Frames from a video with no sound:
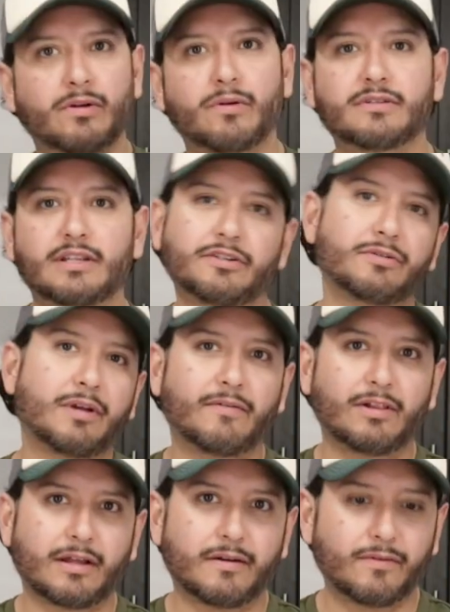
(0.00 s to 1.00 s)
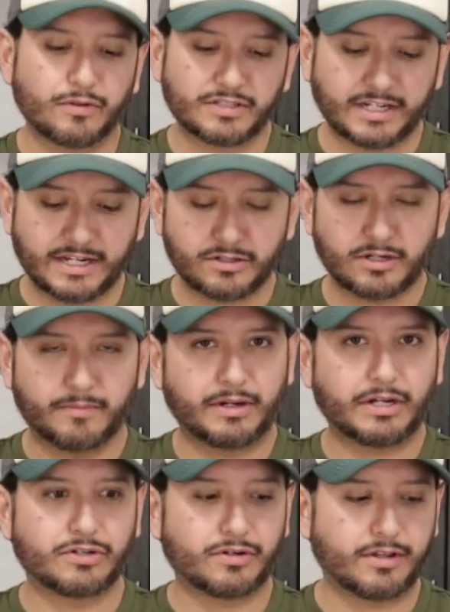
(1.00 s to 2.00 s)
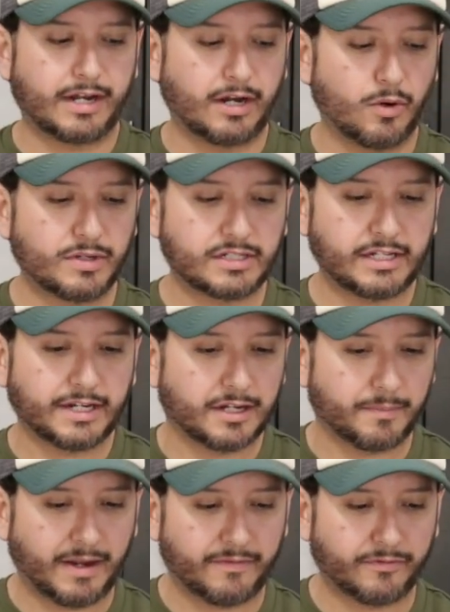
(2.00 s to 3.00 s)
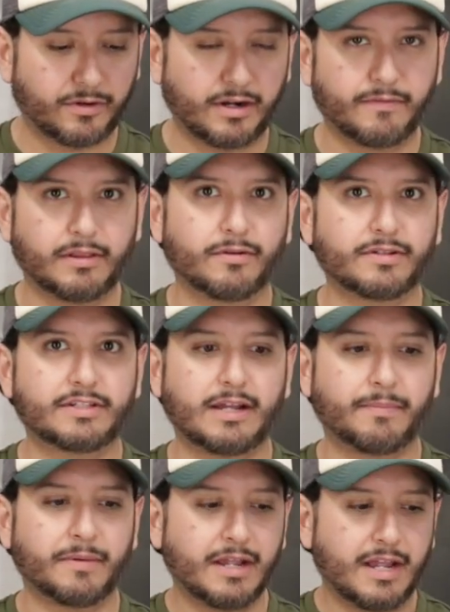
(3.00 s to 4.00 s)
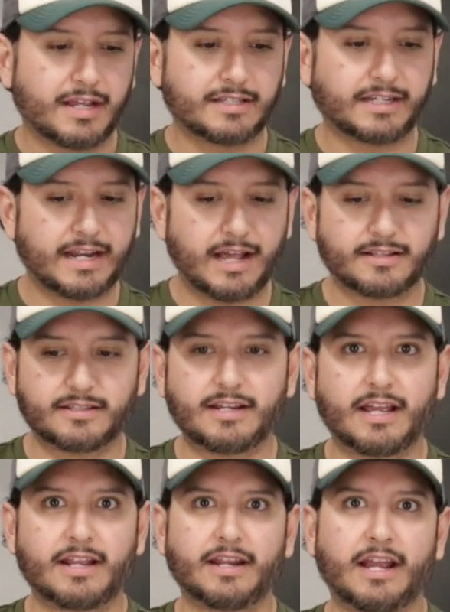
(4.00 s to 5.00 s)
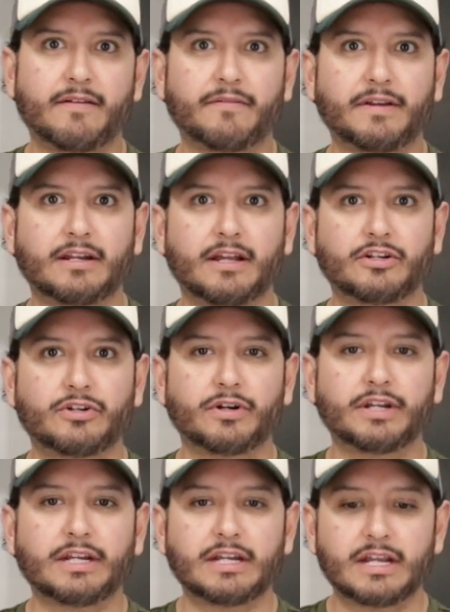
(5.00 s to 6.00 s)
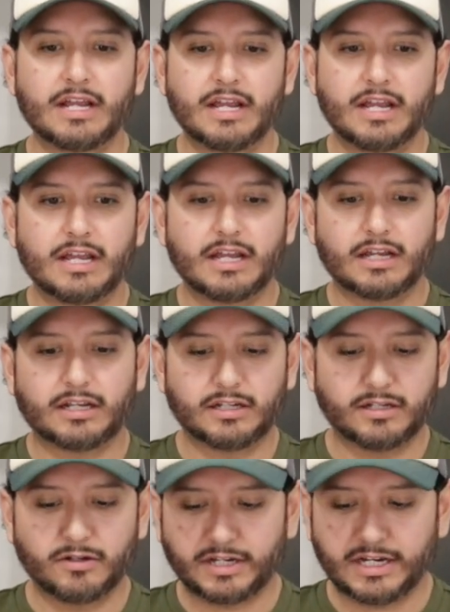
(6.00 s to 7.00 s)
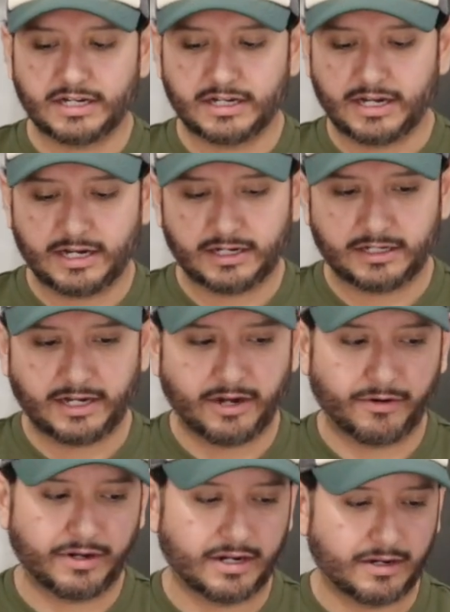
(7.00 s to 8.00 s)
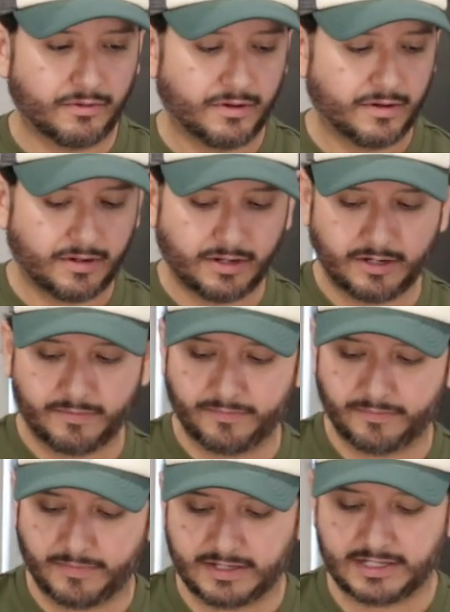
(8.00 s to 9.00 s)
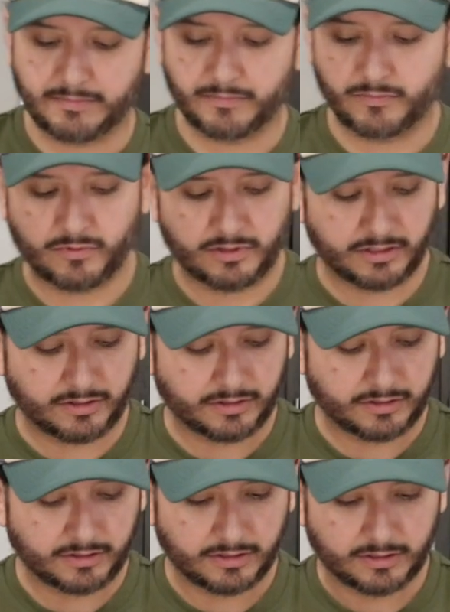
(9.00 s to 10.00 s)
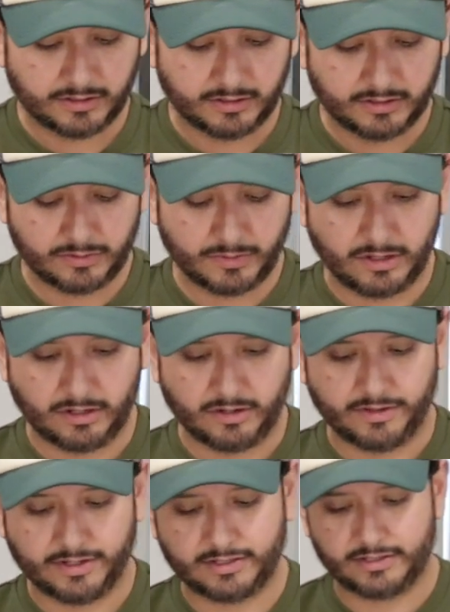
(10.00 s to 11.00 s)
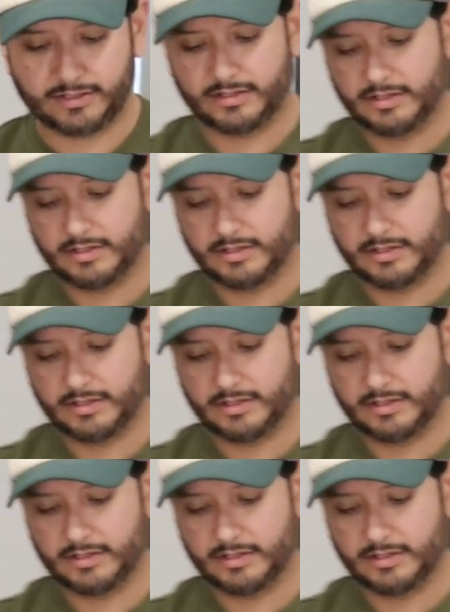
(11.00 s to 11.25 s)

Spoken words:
noticed, I do have a lot of OCD, so I'm making sure that I always clean up after every little step, because I cannot stand having a dirty cooking area as I'm doing all of this.